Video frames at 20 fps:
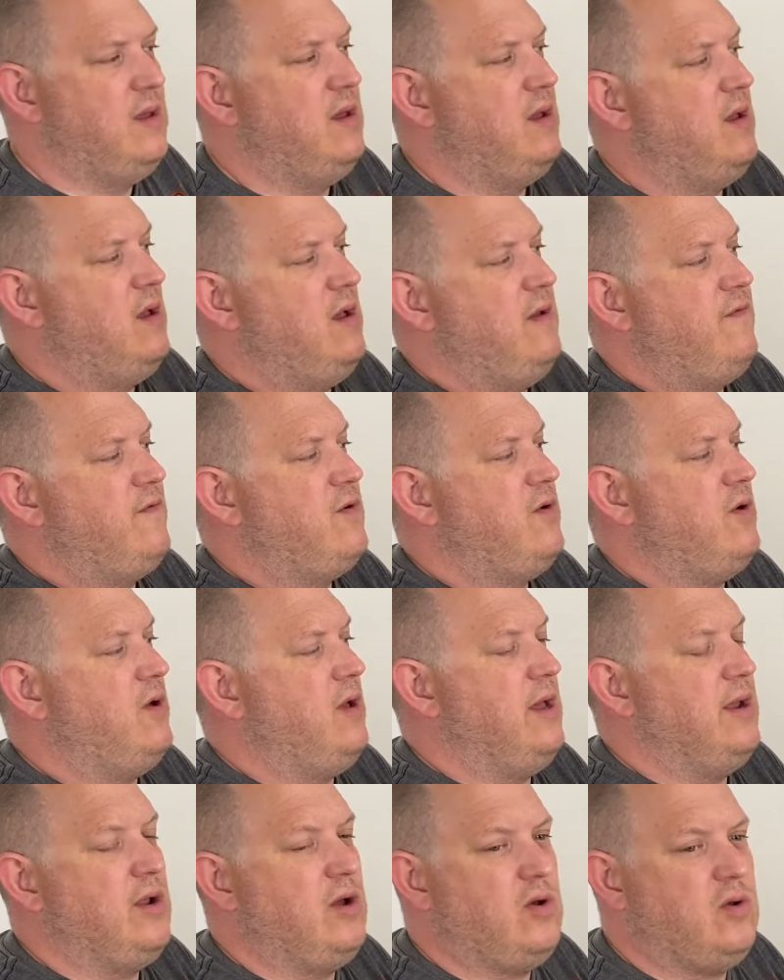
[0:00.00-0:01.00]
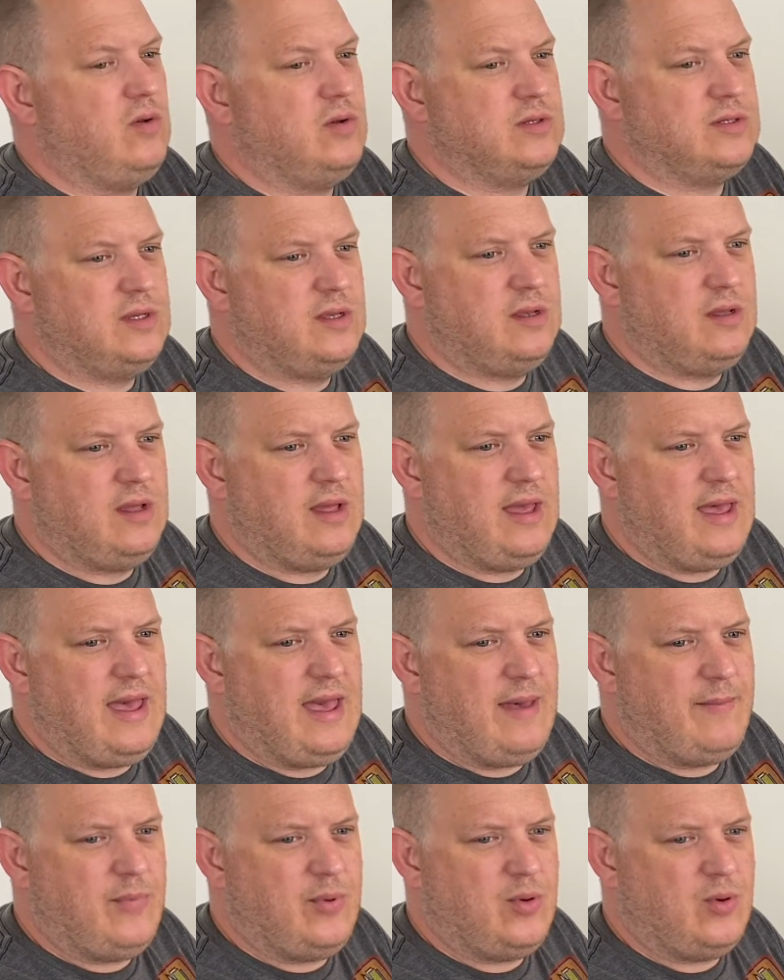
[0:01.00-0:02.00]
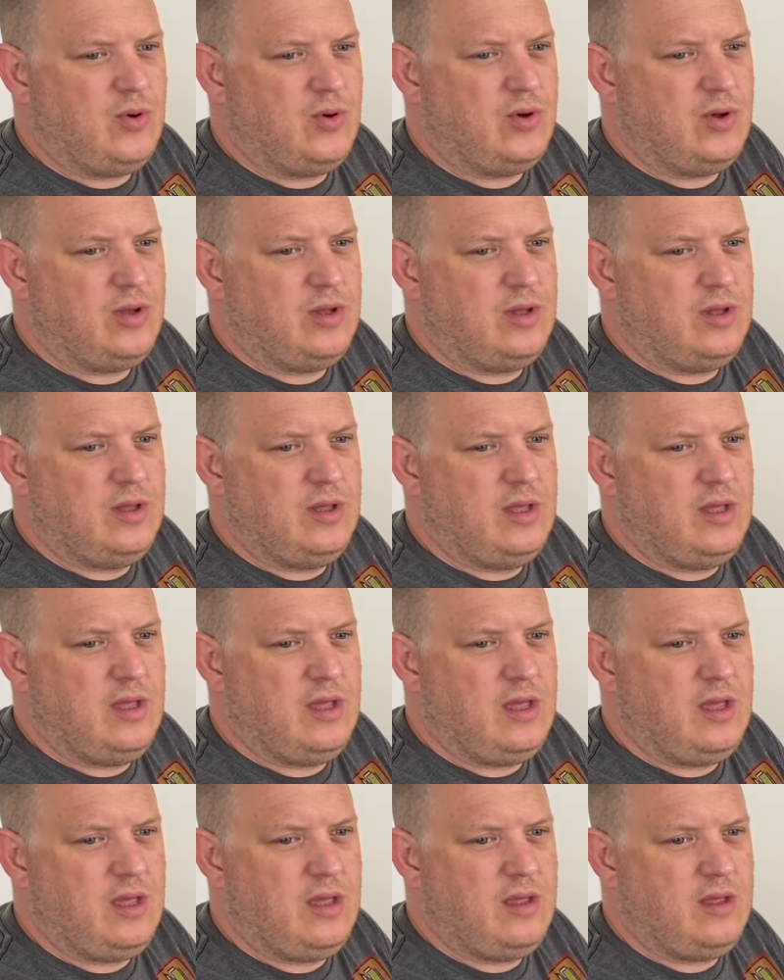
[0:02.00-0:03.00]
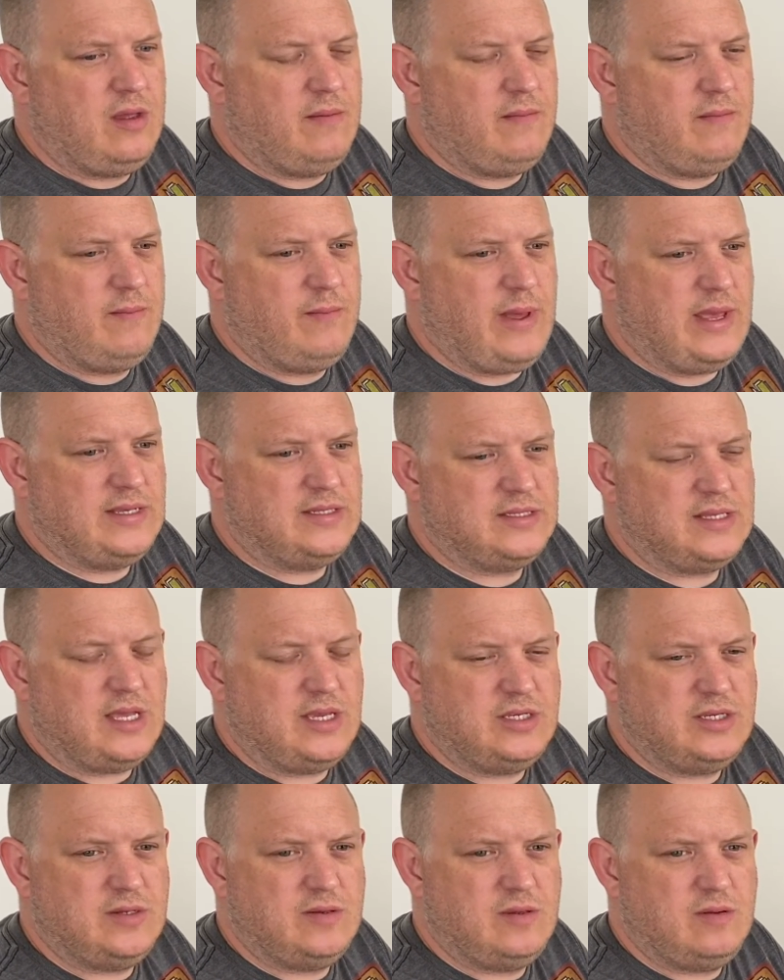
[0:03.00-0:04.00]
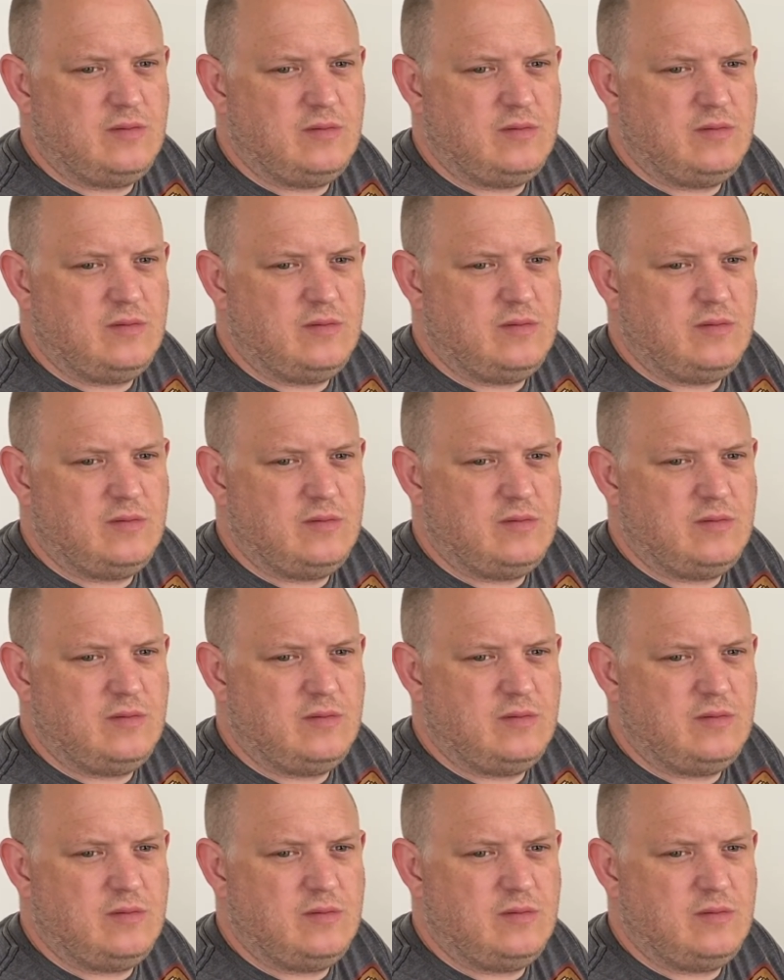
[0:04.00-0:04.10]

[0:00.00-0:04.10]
I've got an old Airport base station.